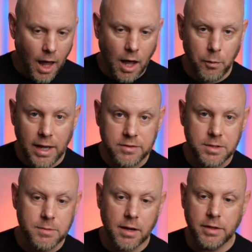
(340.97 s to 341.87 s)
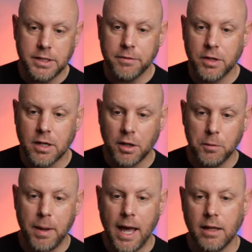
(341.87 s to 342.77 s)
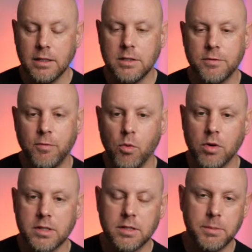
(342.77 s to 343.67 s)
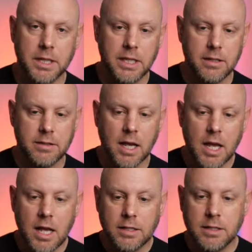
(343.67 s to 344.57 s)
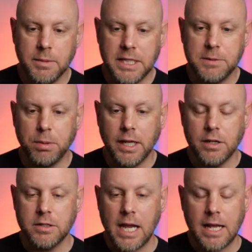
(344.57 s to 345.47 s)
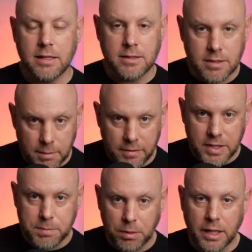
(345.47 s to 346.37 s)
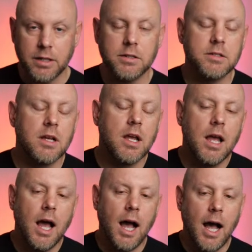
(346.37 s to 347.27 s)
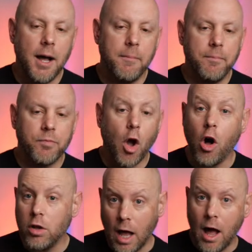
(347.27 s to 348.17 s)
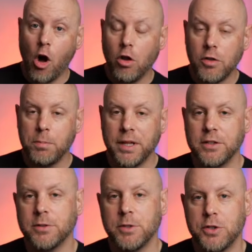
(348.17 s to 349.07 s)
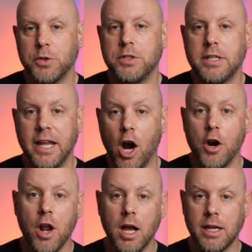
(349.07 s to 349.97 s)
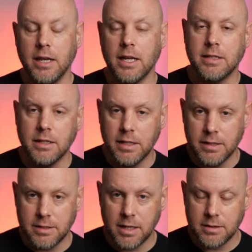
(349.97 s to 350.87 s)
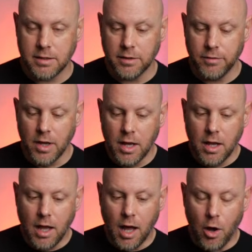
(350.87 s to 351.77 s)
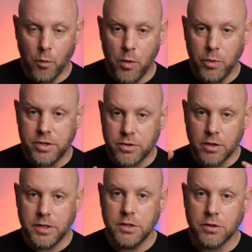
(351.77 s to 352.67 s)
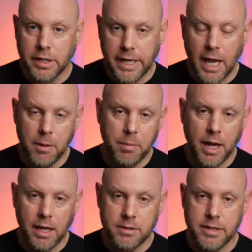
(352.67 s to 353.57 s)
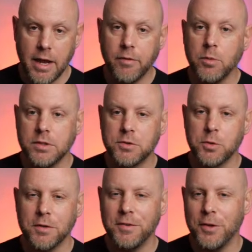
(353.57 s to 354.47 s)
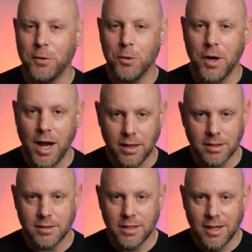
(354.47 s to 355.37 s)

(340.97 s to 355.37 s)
We have some different color palettes for some of these players, and some of these players, all of the players I'm going to show you today are not connected in the sense of when we start these early campaigns, everyone's sort of in their own island.